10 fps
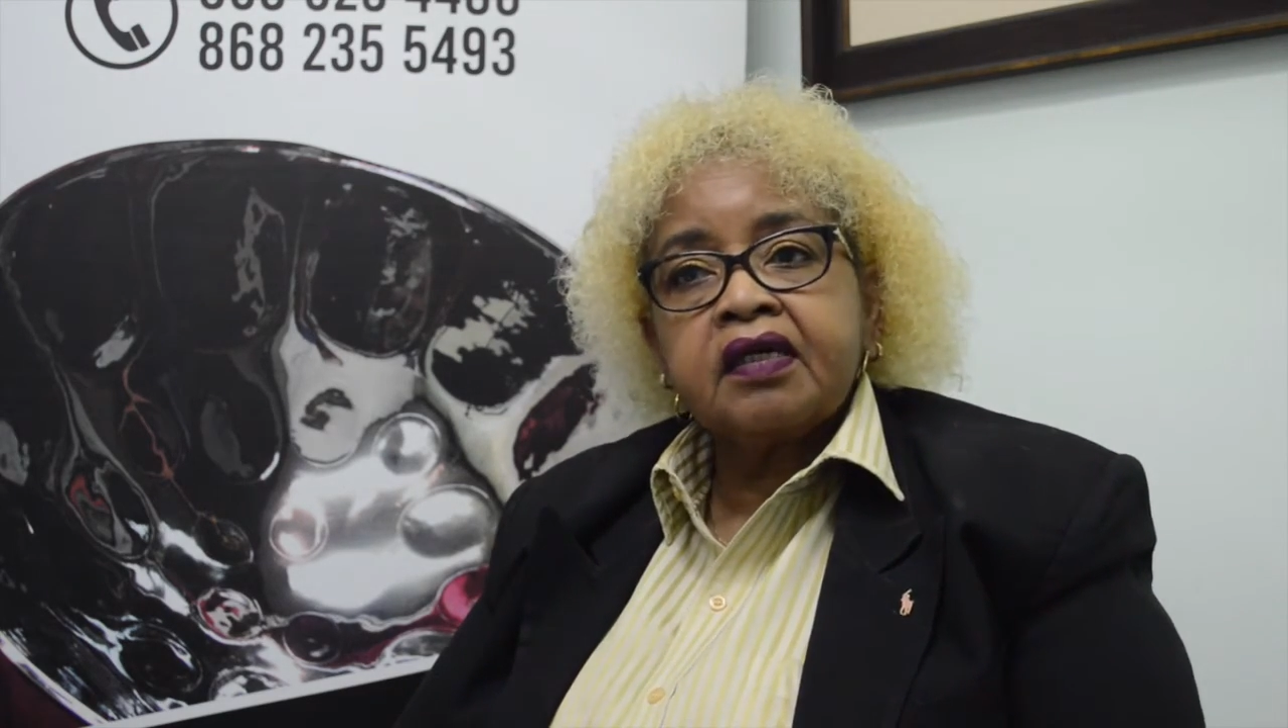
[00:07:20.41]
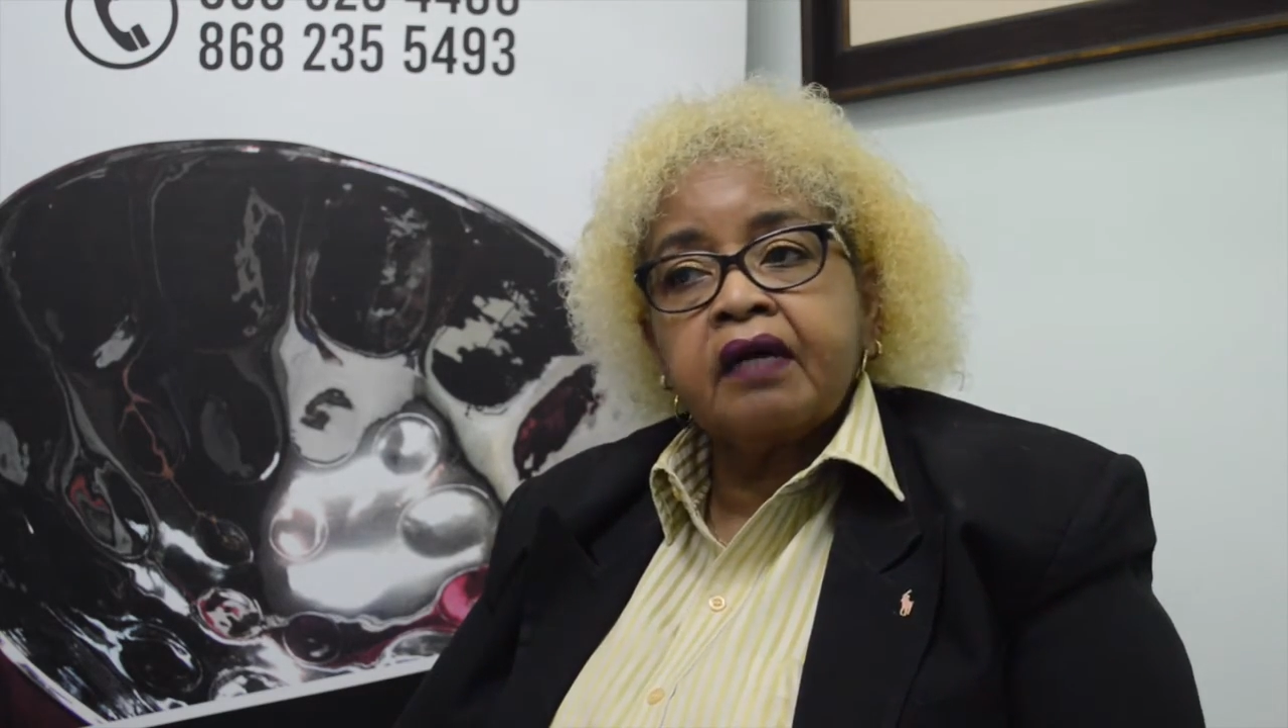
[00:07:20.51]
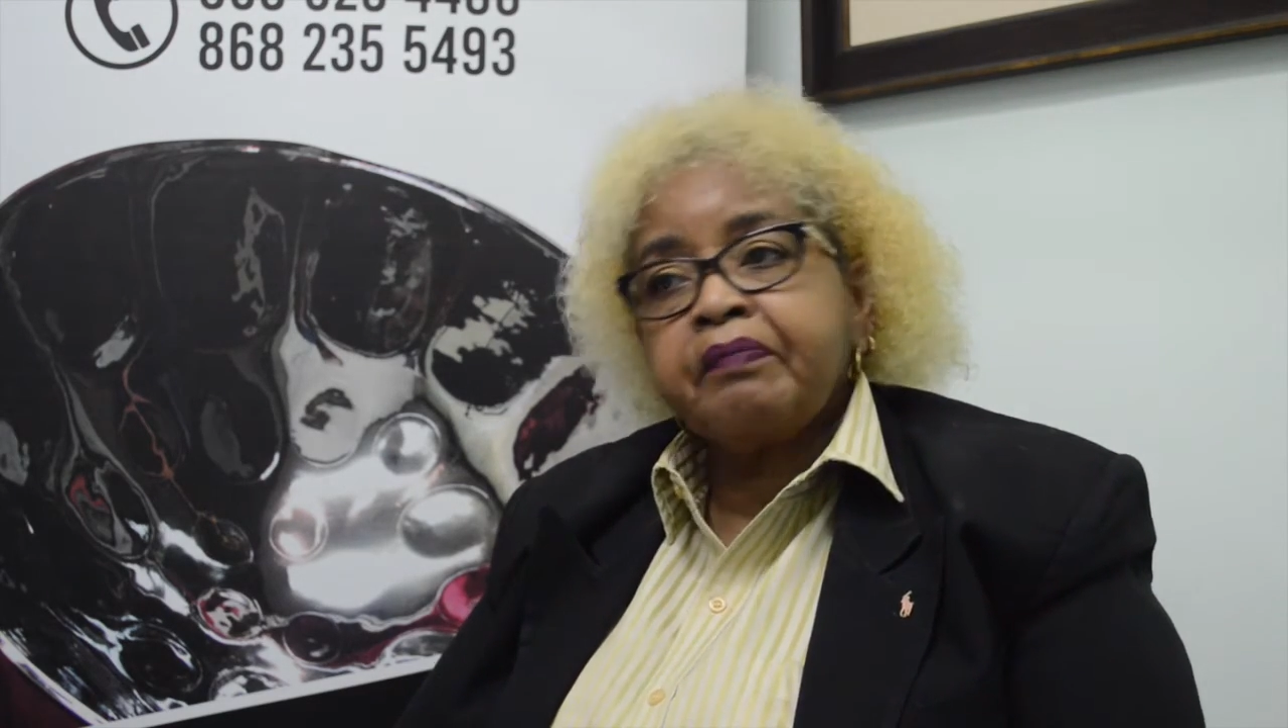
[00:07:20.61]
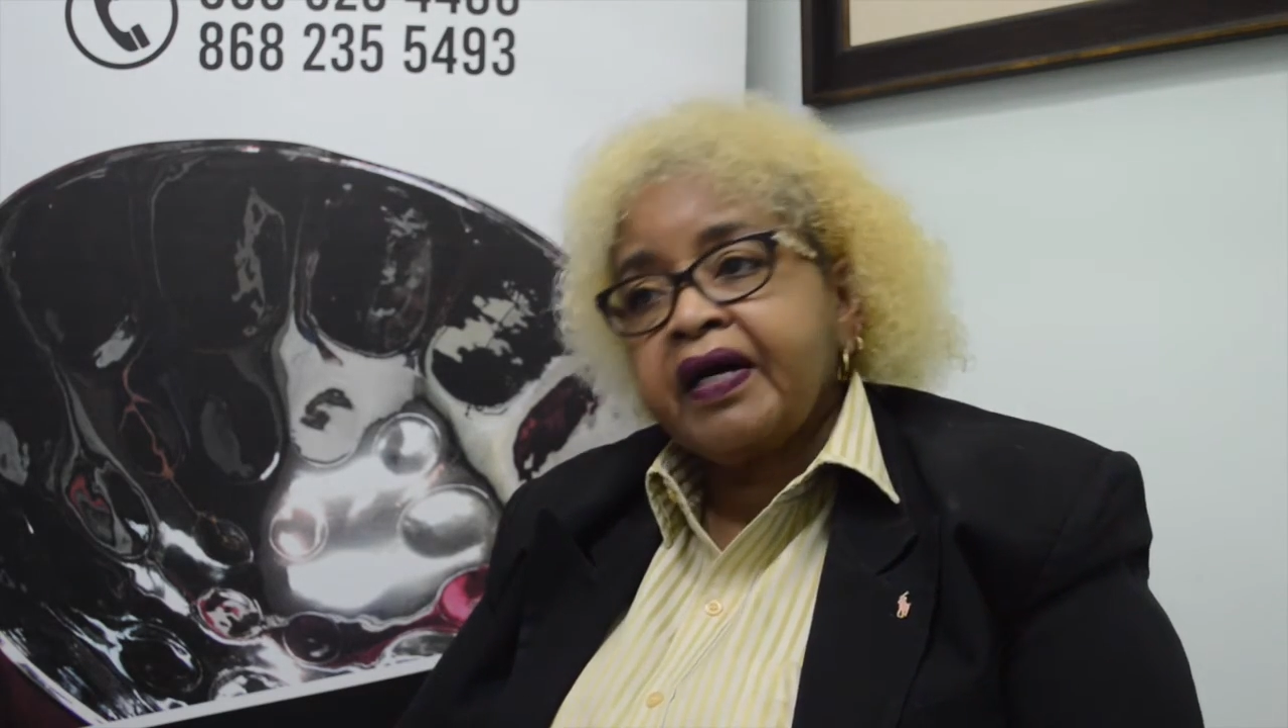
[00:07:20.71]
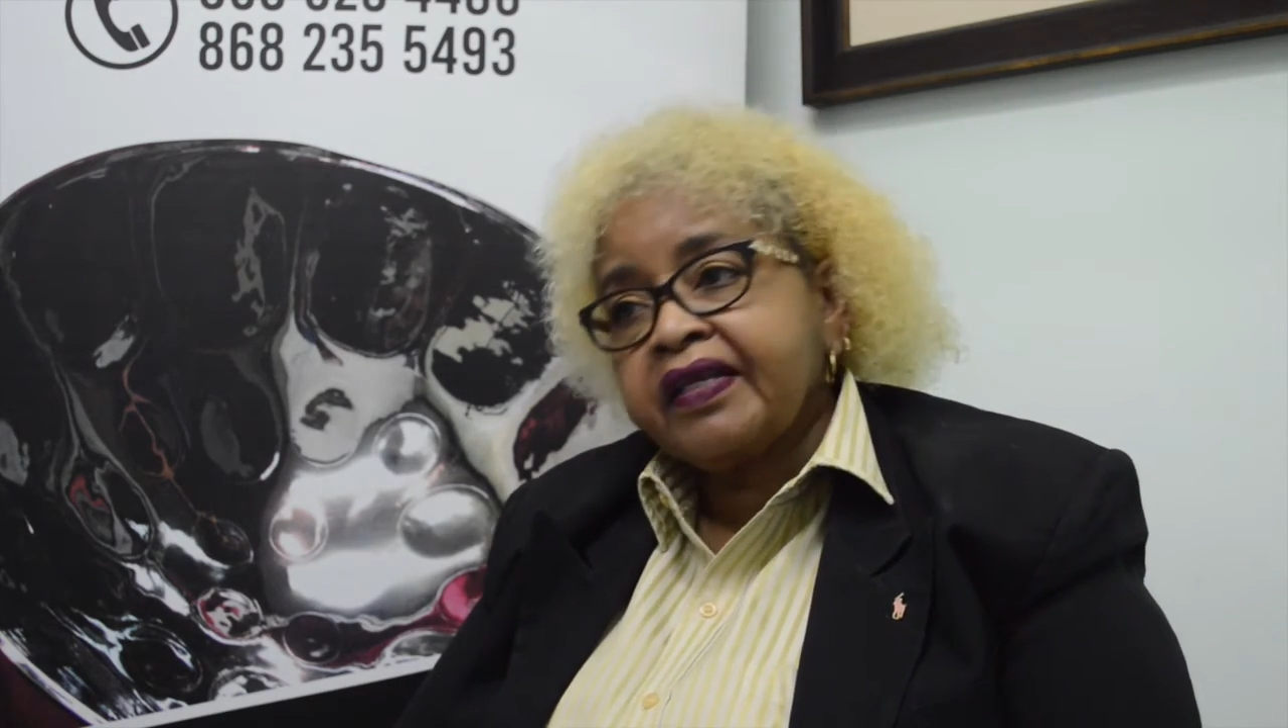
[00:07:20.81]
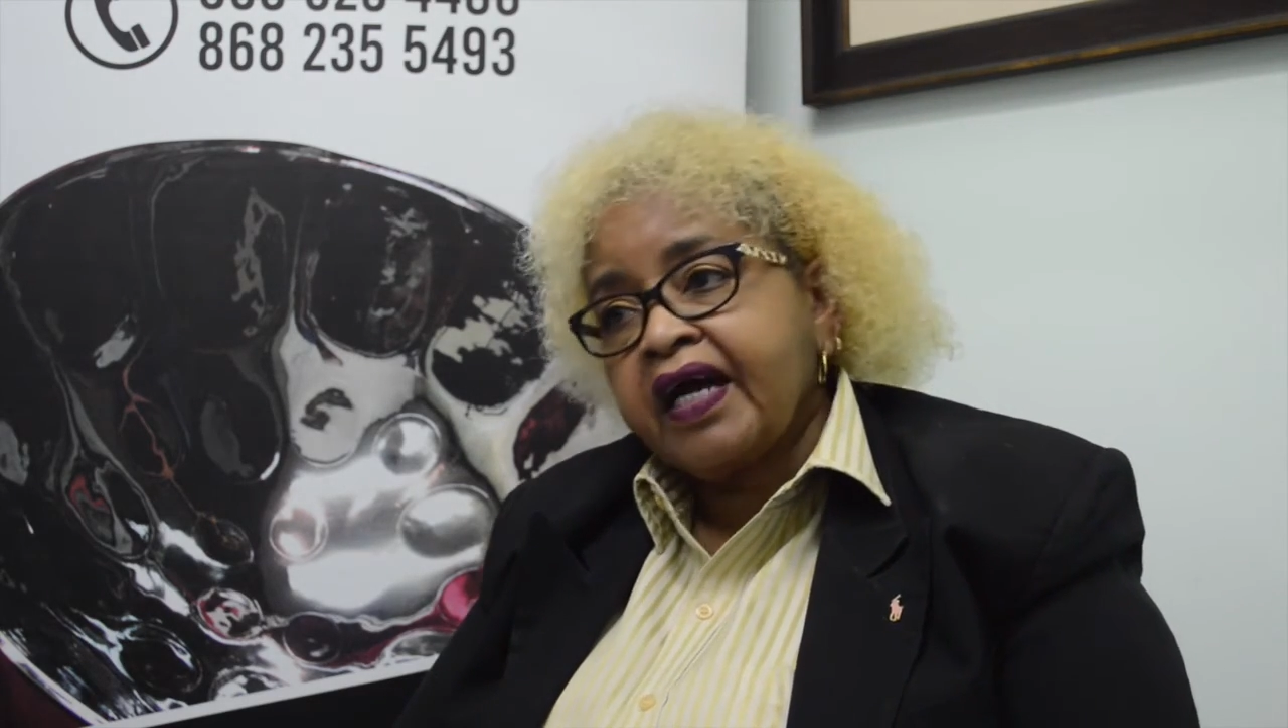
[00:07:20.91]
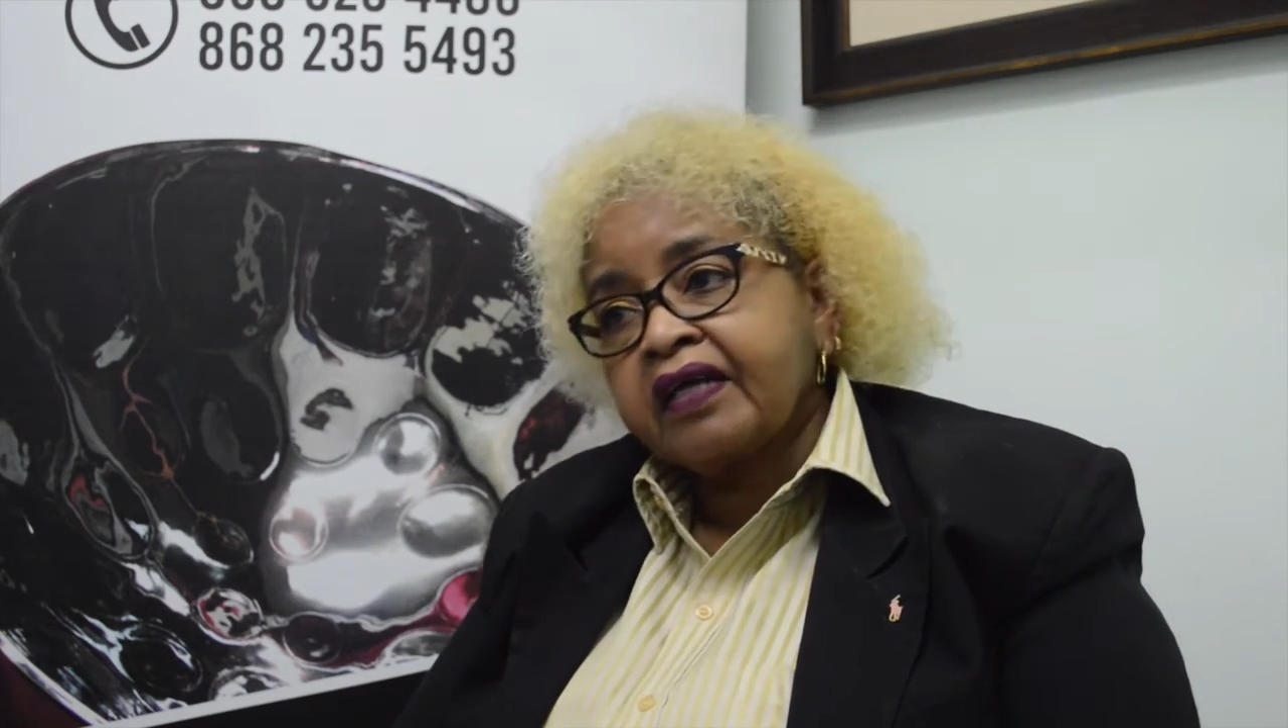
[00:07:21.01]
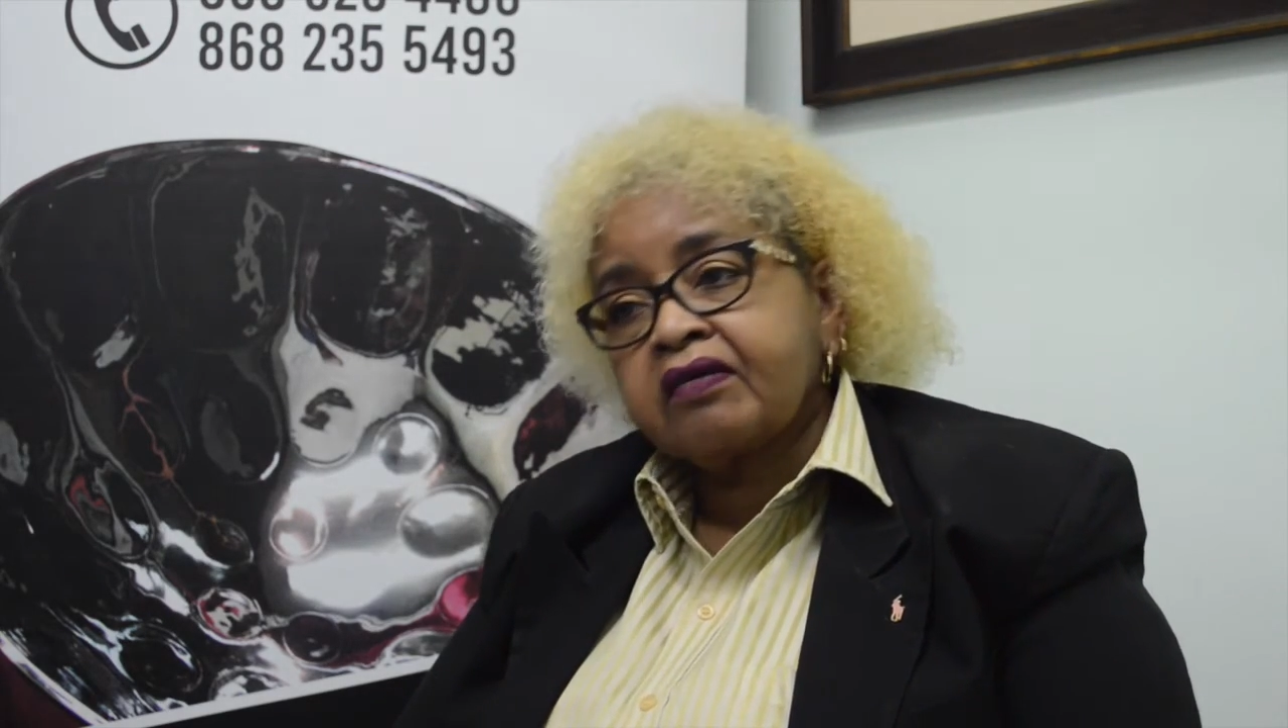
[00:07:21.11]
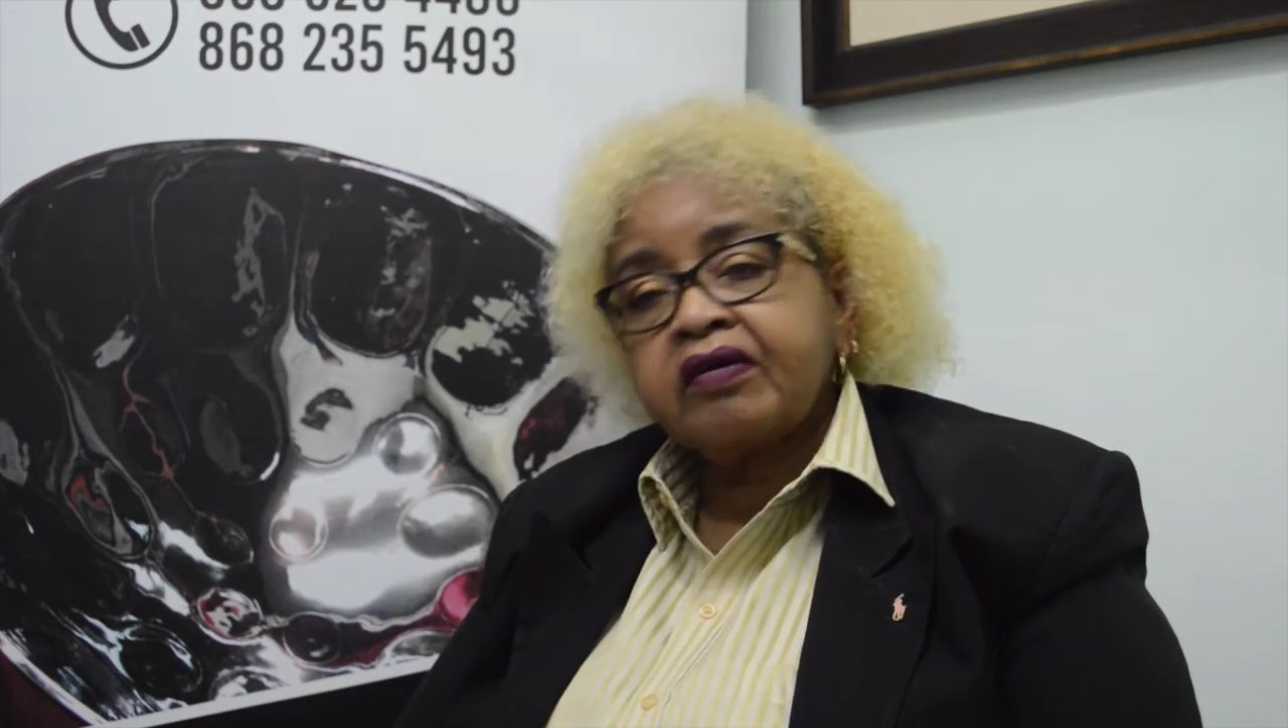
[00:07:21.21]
a pan yard